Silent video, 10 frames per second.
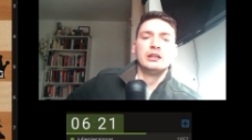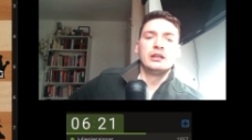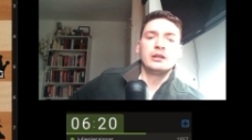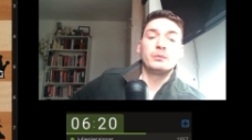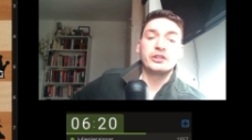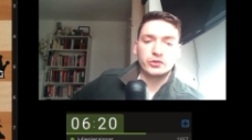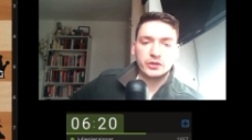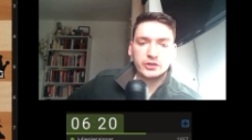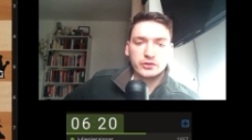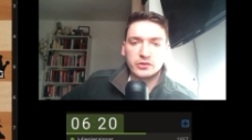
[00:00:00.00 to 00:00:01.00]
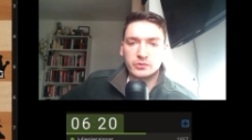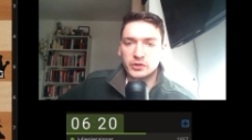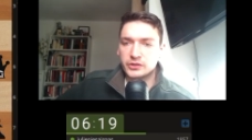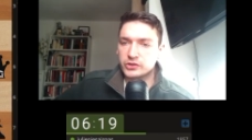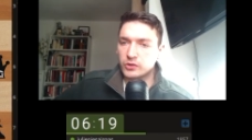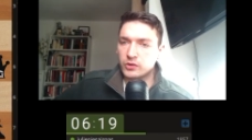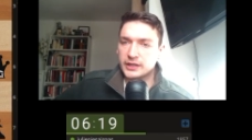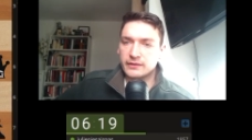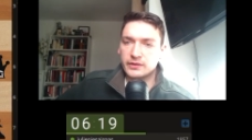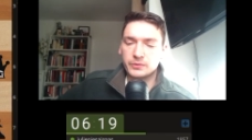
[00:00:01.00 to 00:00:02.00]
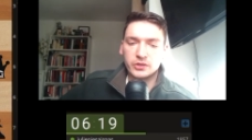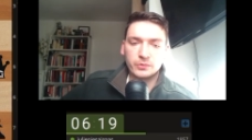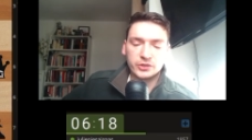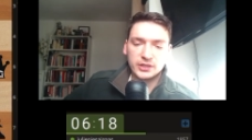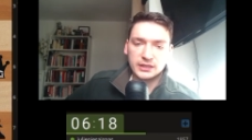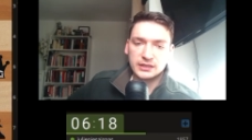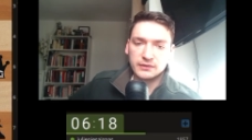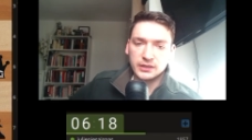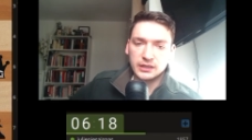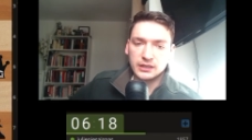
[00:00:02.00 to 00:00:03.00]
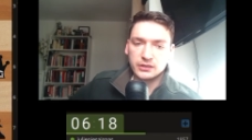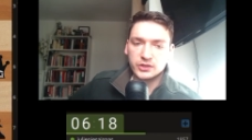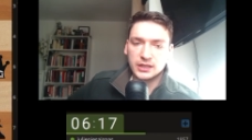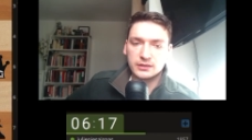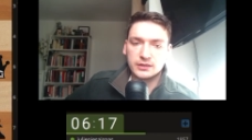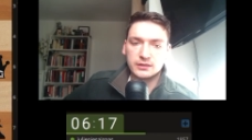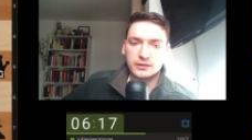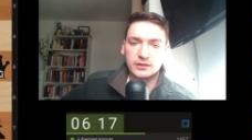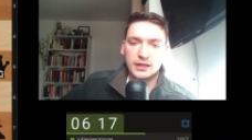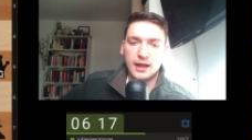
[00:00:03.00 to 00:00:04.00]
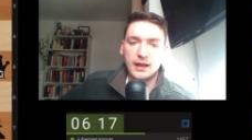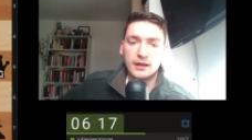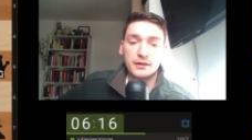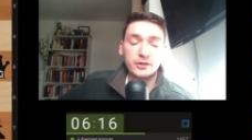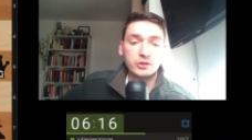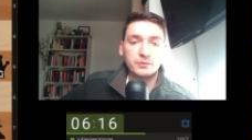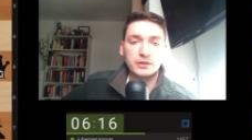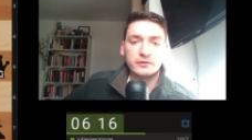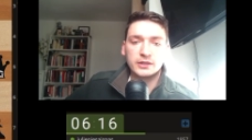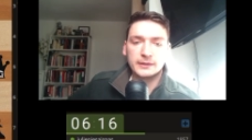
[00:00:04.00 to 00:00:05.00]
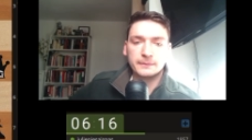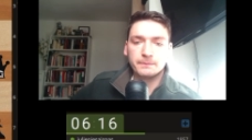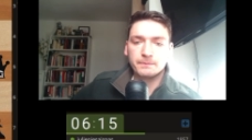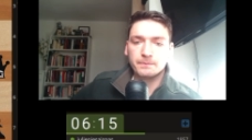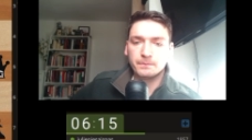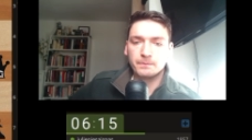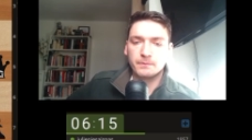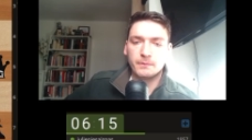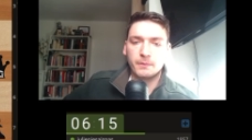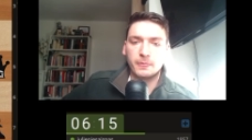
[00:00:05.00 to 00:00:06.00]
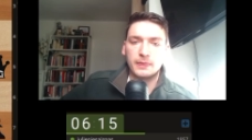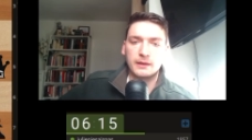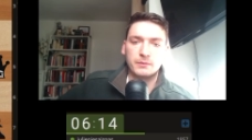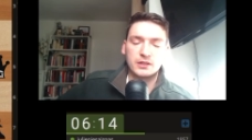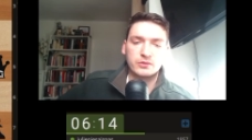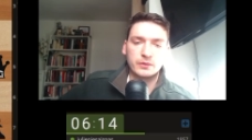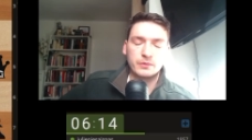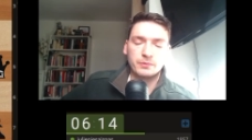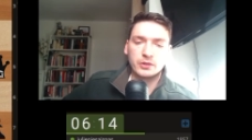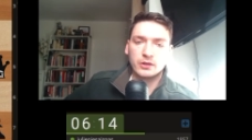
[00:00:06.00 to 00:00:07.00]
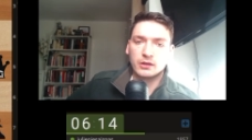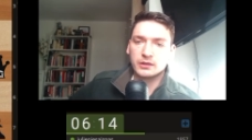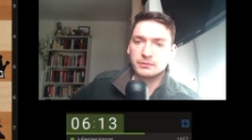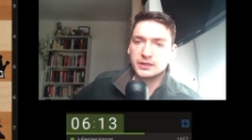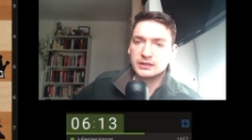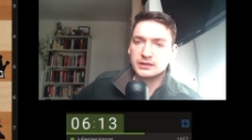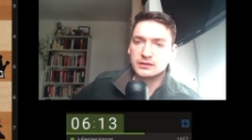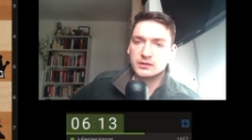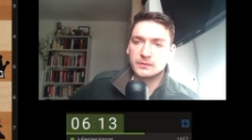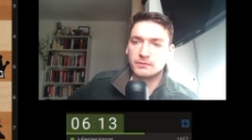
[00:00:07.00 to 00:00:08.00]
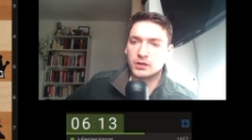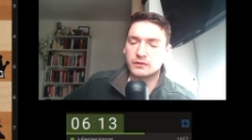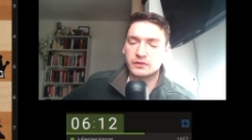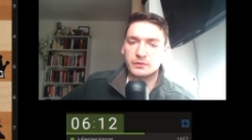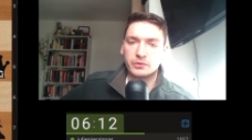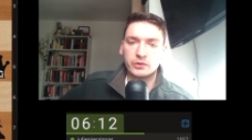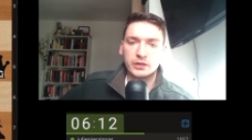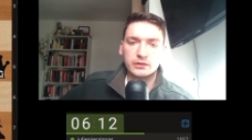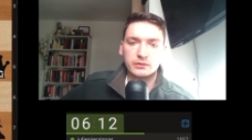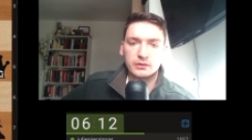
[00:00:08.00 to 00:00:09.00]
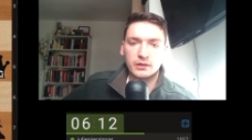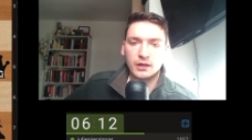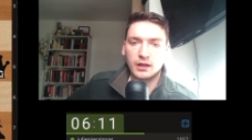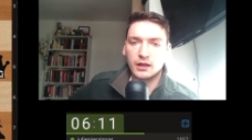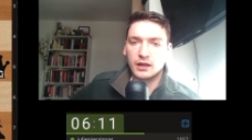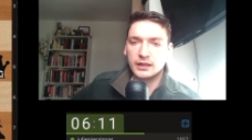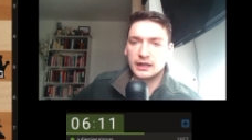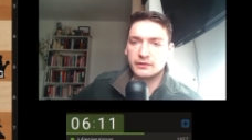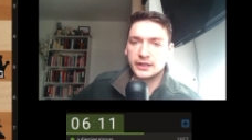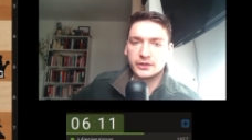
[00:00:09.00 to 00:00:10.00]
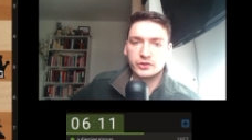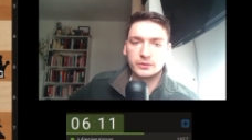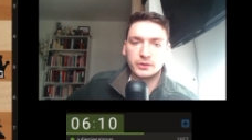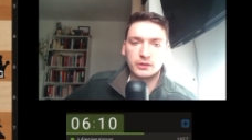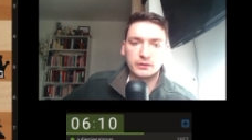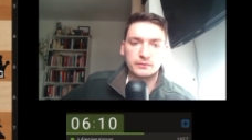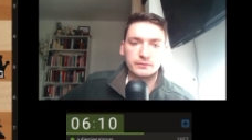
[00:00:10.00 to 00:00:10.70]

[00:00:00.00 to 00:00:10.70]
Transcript: my structure too much or give him too much activity and chances. And I should be fine. Because when we put all the pieces off the board, I have an extra pawn.